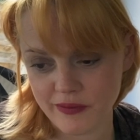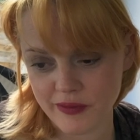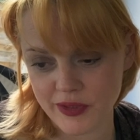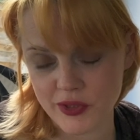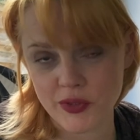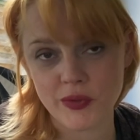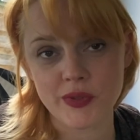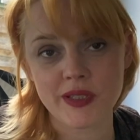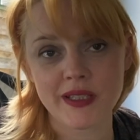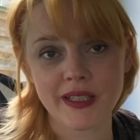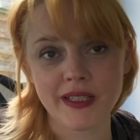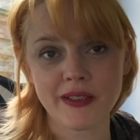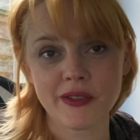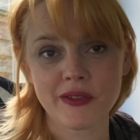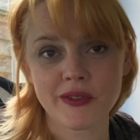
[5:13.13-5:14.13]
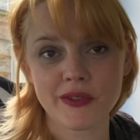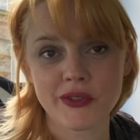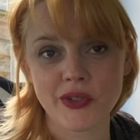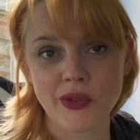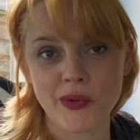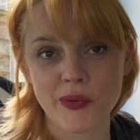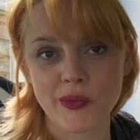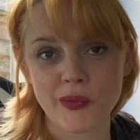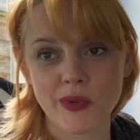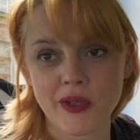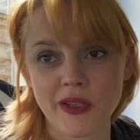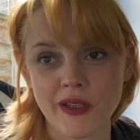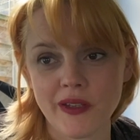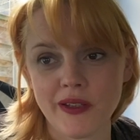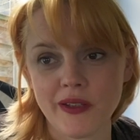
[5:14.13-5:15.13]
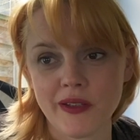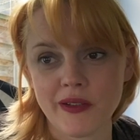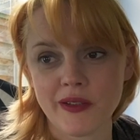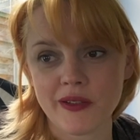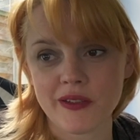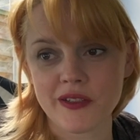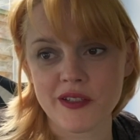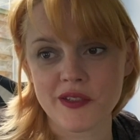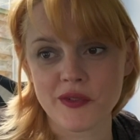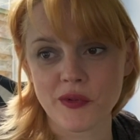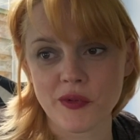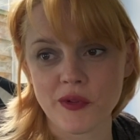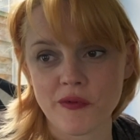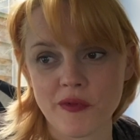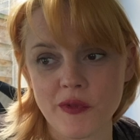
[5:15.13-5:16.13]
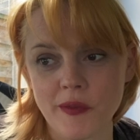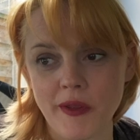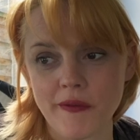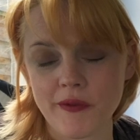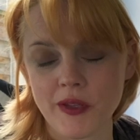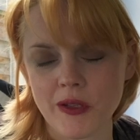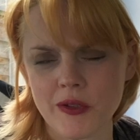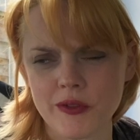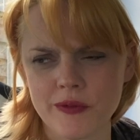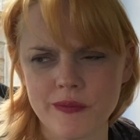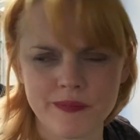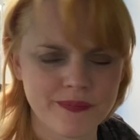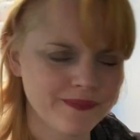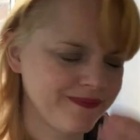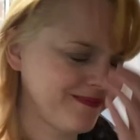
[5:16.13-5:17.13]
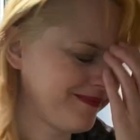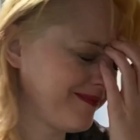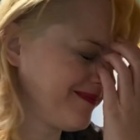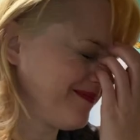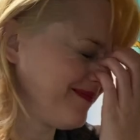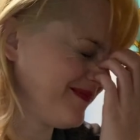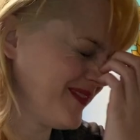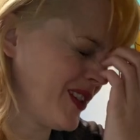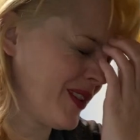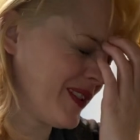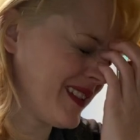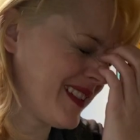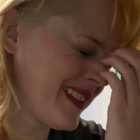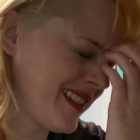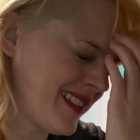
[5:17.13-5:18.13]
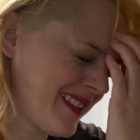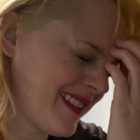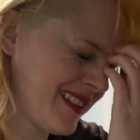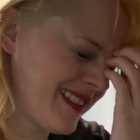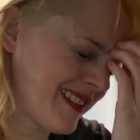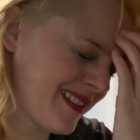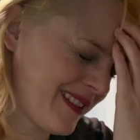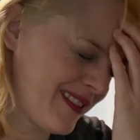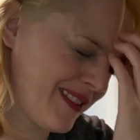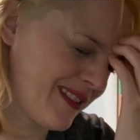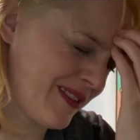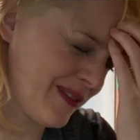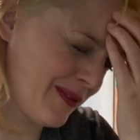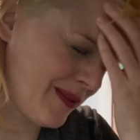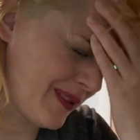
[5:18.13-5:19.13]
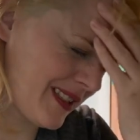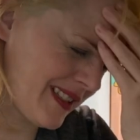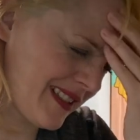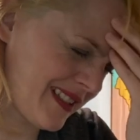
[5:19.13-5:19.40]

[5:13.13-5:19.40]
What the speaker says: Interesting. So, the story of Rip Van Winkle. It's kind